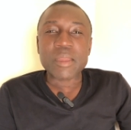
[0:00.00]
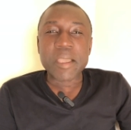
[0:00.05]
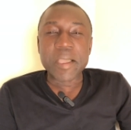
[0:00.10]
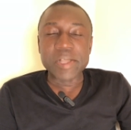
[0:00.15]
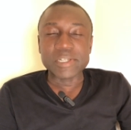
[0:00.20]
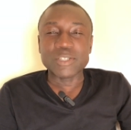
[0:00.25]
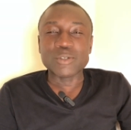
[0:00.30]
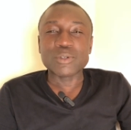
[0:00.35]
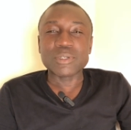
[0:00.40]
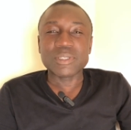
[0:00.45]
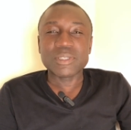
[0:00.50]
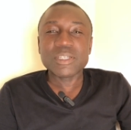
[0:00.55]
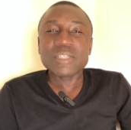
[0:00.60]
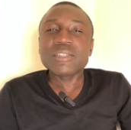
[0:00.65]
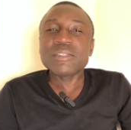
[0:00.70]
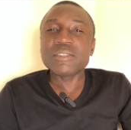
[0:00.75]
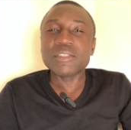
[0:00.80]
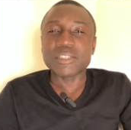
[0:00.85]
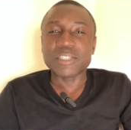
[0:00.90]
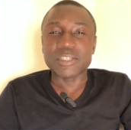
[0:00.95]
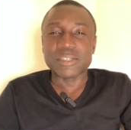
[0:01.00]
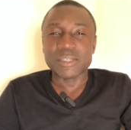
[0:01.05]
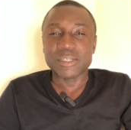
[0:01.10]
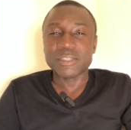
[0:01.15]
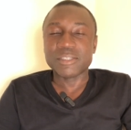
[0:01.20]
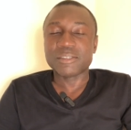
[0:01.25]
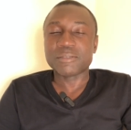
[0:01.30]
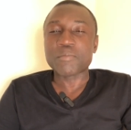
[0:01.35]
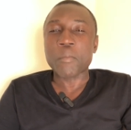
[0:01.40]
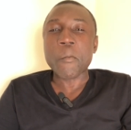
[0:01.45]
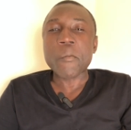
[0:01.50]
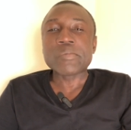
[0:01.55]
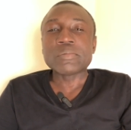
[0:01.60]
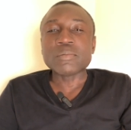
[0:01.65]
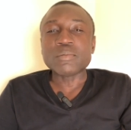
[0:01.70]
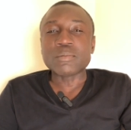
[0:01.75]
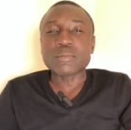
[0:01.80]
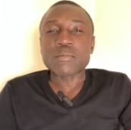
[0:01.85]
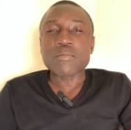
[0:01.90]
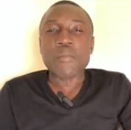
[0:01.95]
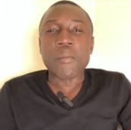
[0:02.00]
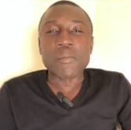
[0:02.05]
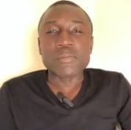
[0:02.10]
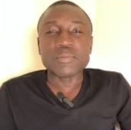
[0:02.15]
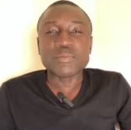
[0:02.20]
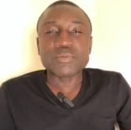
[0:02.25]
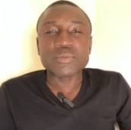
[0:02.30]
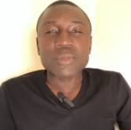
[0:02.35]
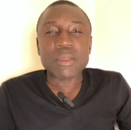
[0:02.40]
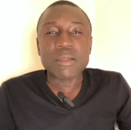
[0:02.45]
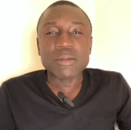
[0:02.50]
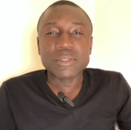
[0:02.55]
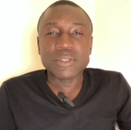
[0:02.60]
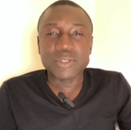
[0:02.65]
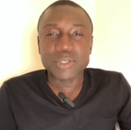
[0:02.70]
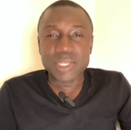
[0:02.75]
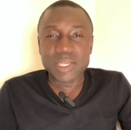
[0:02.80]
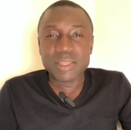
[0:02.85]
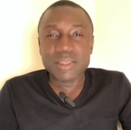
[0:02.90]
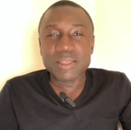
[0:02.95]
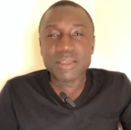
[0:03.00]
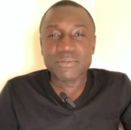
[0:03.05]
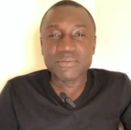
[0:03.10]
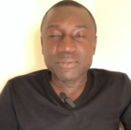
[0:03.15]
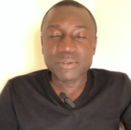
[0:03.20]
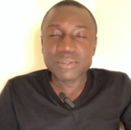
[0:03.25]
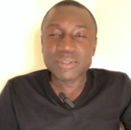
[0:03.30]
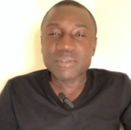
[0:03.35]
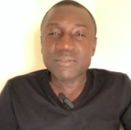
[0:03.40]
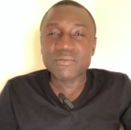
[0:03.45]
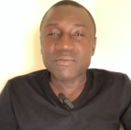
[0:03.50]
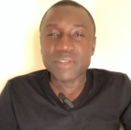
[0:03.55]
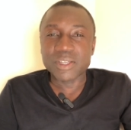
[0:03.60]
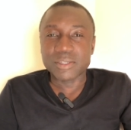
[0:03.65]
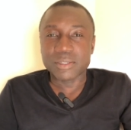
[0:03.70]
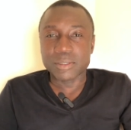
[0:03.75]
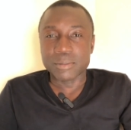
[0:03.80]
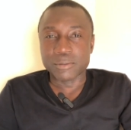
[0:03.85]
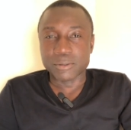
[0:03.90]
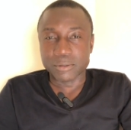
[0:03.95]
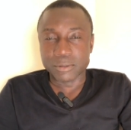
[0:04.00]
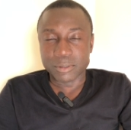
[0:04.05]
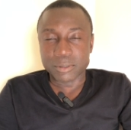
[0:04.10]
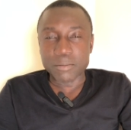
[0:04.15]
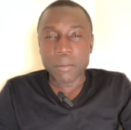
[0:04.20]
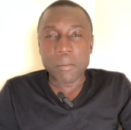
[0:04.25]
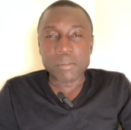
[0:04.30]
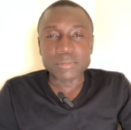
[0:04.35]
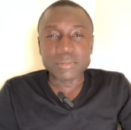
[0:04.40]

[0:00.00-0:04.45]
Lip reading: And he was teaching the kids to eat their fruits and vegetables.